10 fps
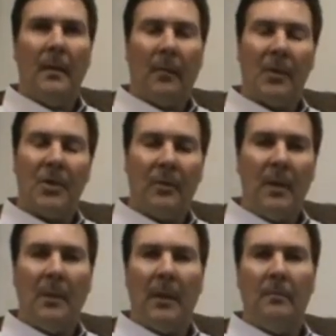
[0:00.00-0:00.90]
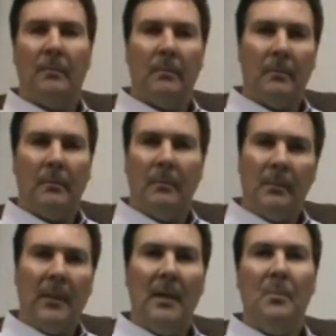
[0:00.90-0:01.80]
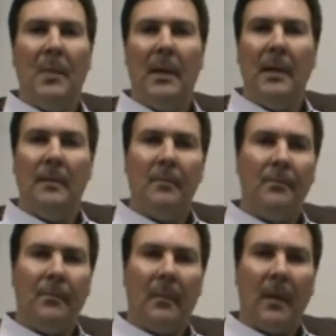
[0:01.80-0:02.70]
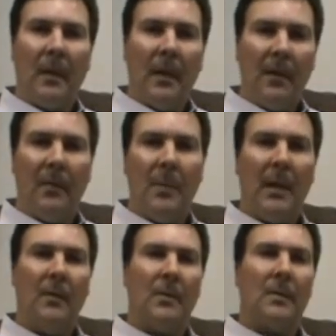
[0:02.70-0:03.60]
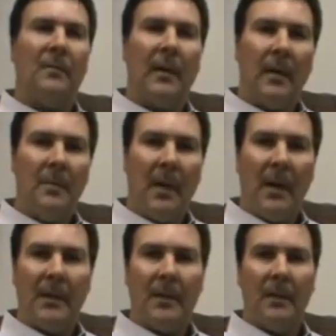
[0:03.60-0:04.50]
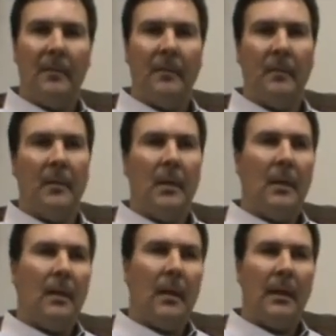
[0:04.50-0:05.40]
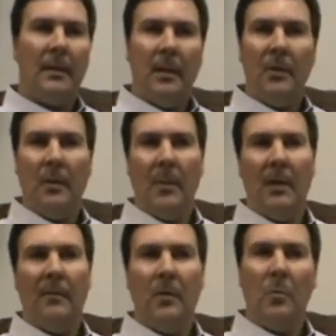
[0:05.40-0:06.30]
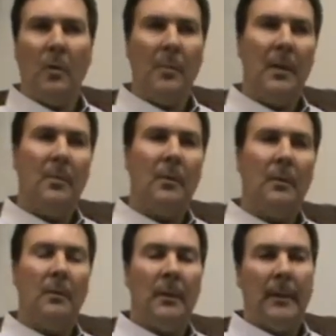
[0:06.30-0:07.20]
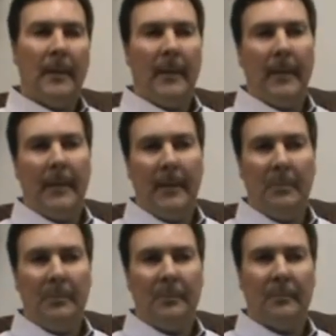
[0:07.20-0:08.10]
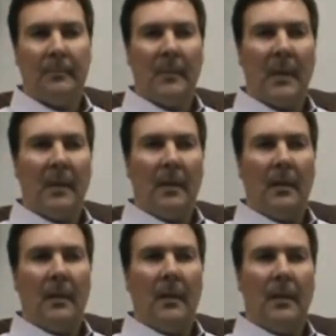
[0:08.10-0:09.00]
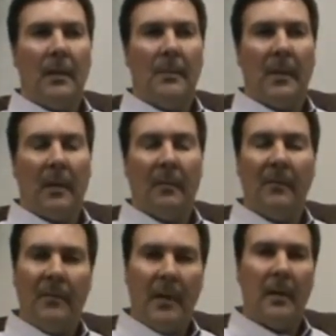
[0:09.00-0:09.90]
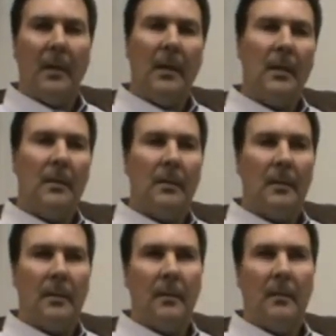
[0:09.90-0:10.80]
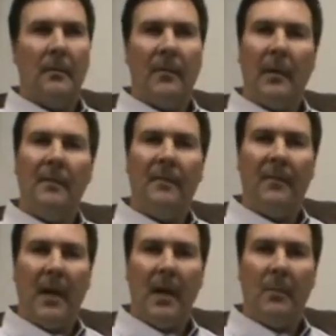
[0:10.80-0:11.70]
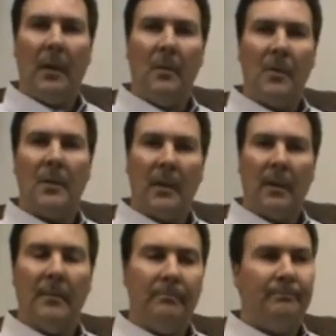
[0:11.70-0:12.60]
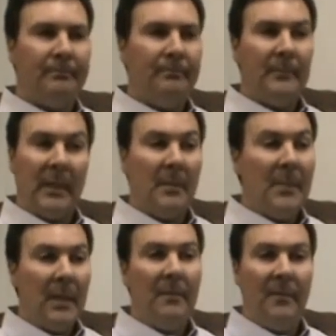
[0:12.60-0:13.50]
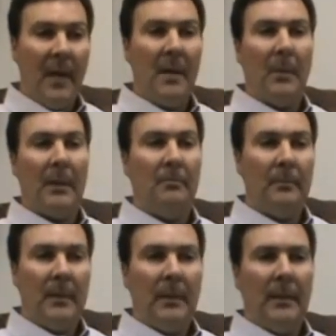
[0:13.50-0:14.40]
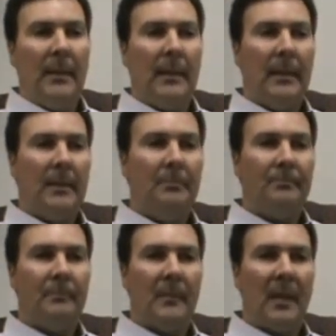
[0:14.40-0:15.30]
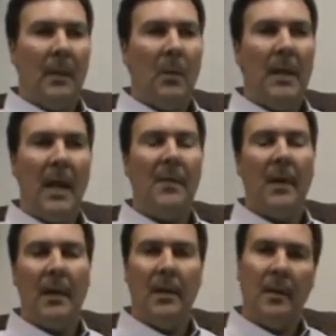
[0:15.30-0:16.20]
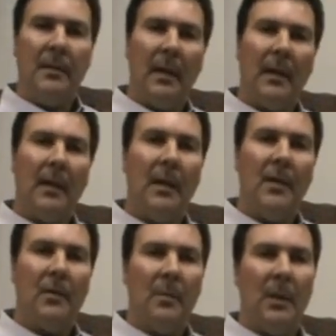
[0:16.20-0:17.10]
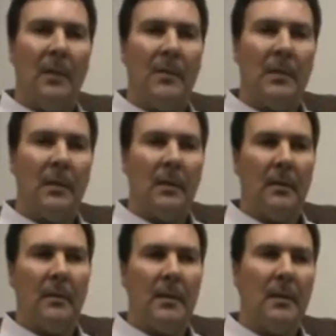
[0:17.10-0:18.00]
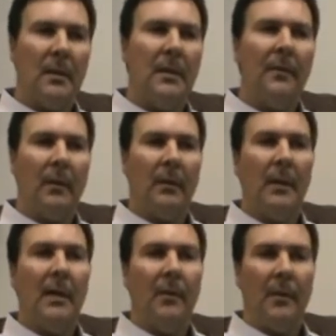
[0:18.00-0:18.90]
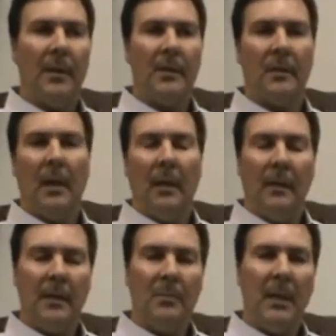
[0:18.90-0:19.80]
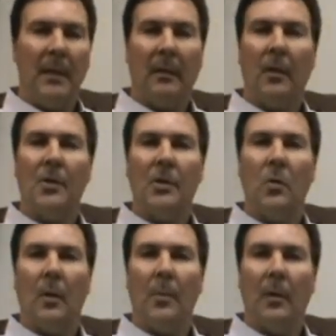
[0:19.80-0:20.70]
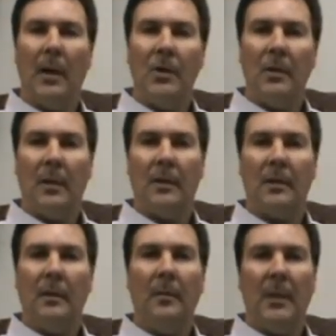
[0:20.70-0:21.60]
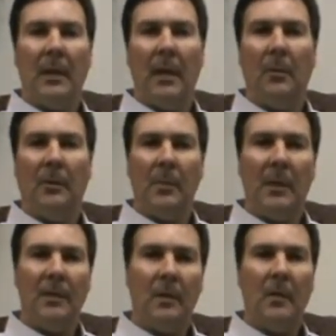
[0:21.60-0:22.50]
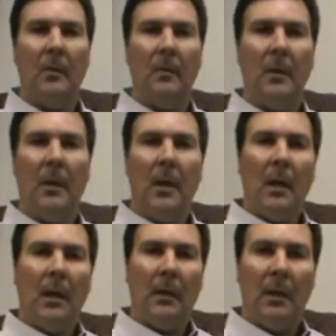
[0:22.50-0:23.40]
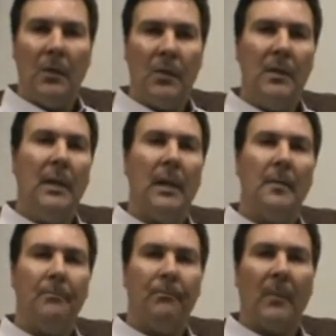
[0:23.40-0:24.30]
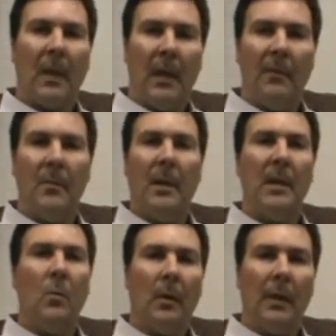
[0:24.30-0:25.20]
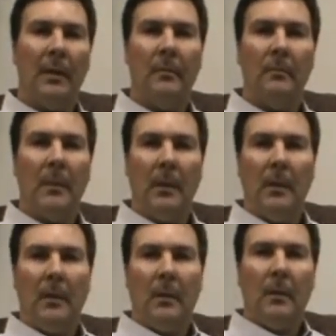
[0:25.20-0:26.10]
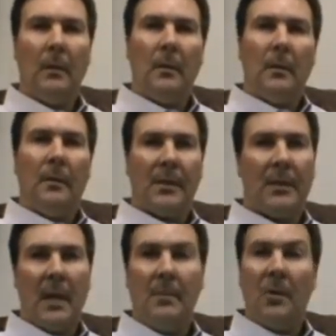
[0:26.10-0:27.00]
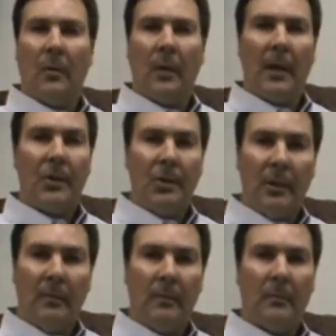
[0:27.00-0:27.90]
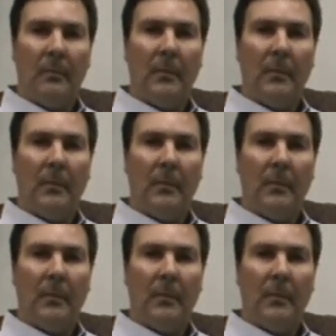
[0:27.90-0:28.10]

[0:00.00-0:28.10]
they were extremely upbeat. Everybody was very positive. I continued to meet a few more people. They're very, very family, almost a big family. And we'd had that here at Town & Country, but it was just at a different level. This being a large corporation and still being able to be so close-knit, everybody working the same direction,